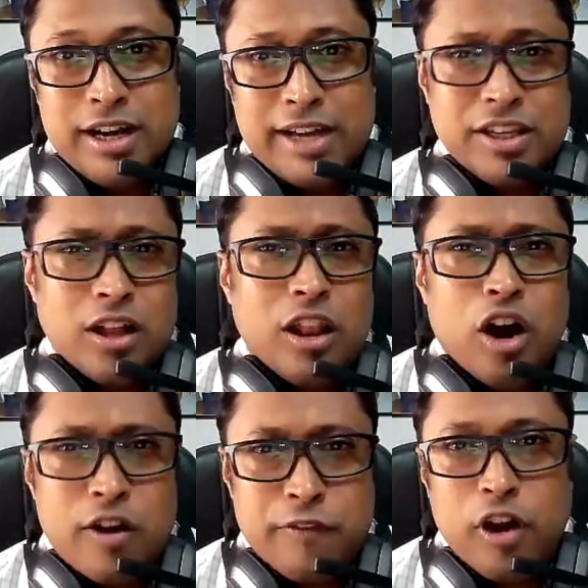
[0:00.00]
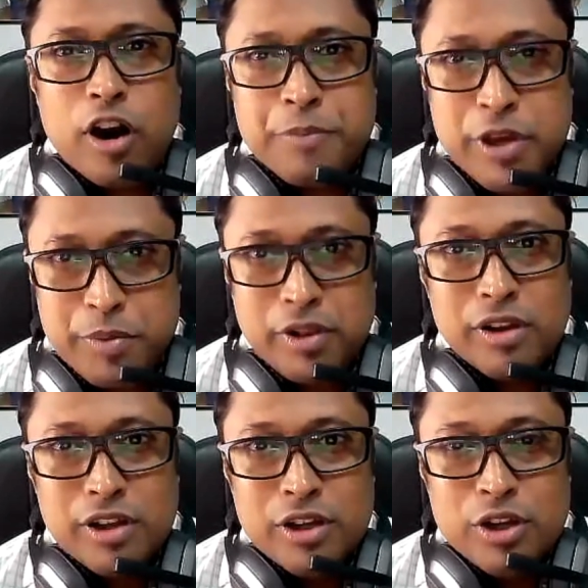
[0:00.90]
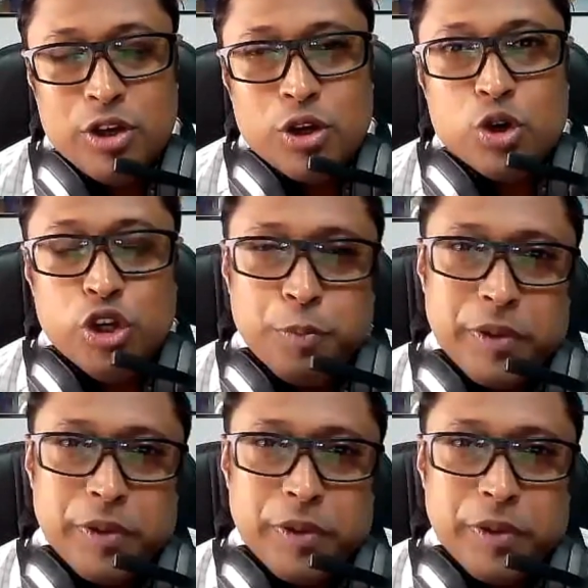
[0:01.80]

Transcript: I think, a lot of people. Could you please